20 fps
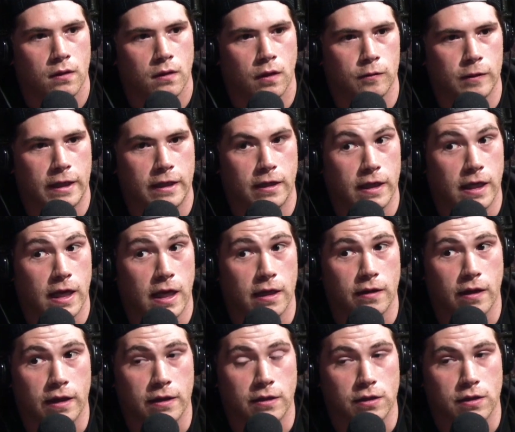Well, like again,
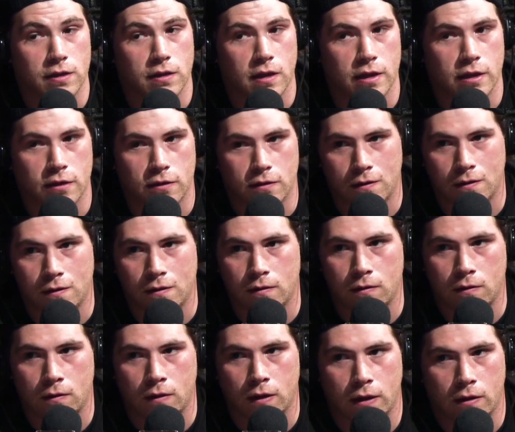like just like
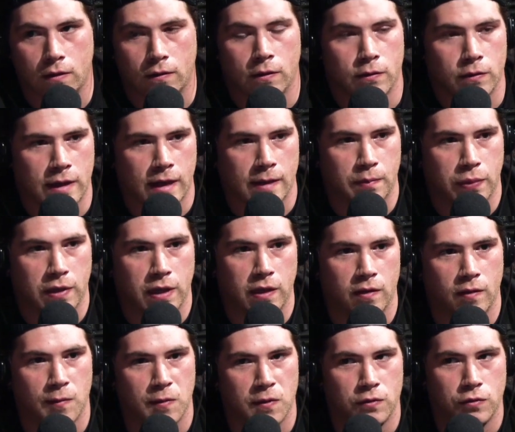like that P
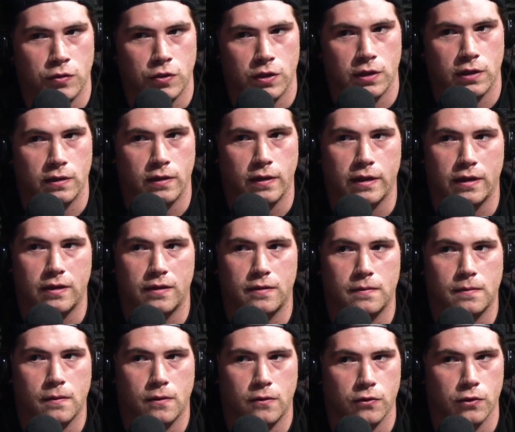W G like
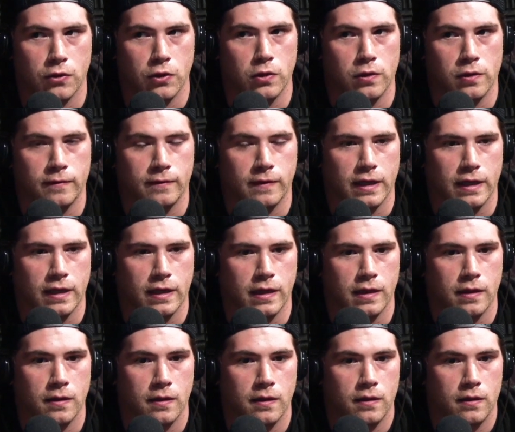crew of like
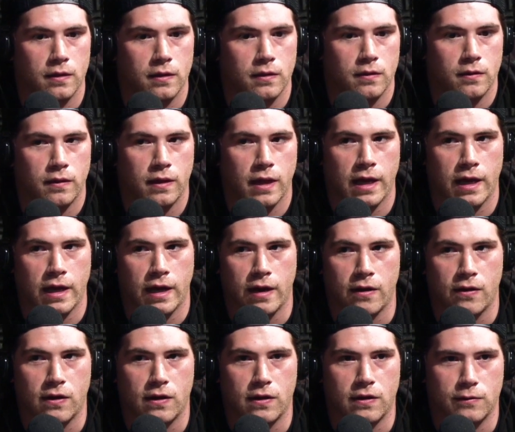that
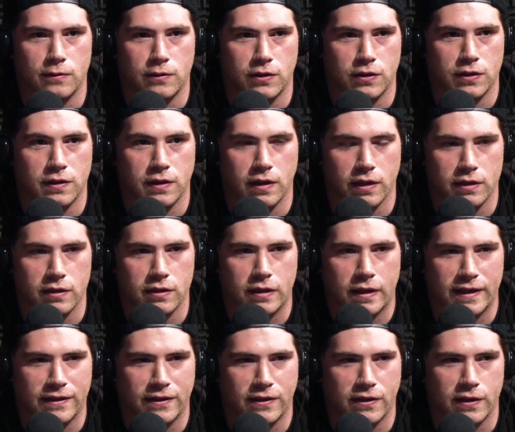era was just like
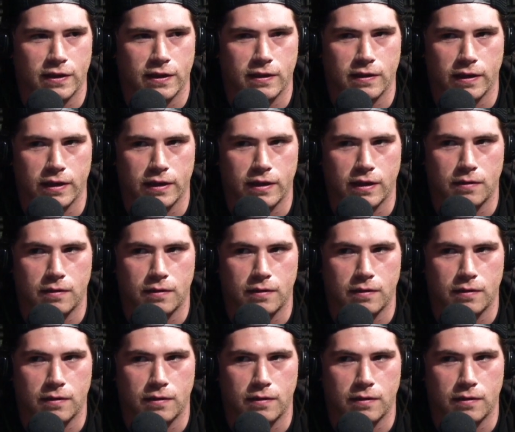psychotic, like